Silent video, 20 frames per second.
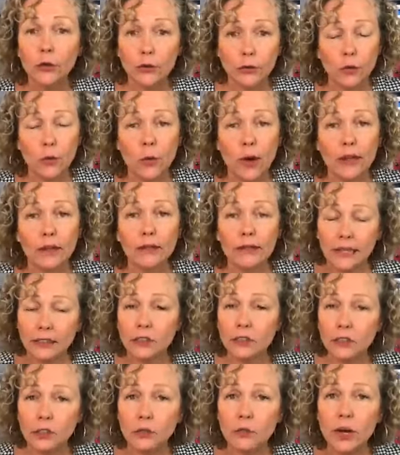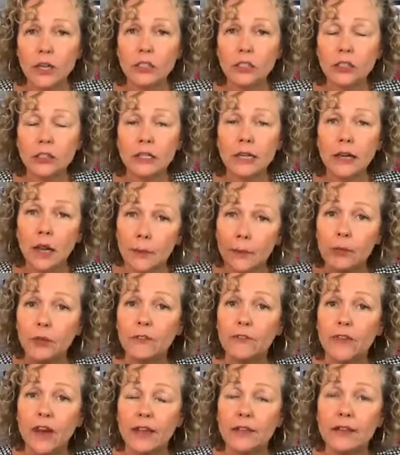you know what, that's a good question, and I'm
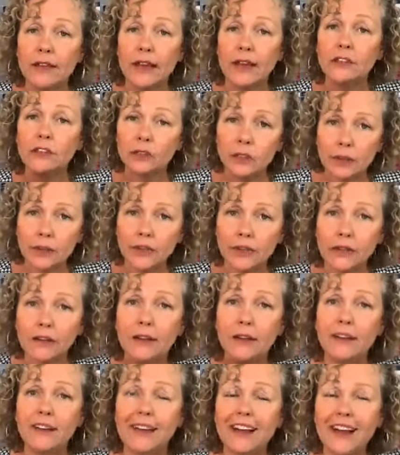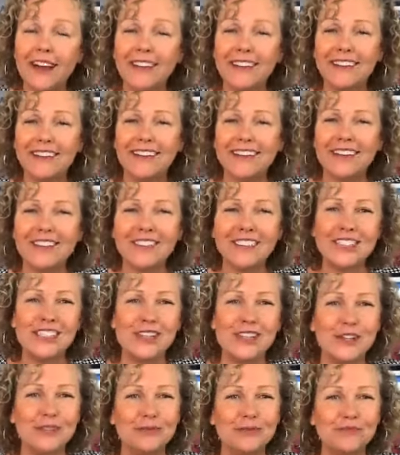going to find the answer, and I'm going to give it
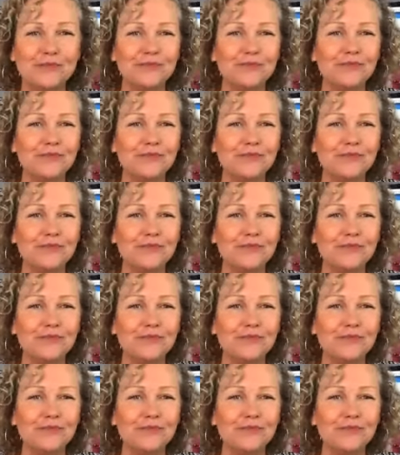to you.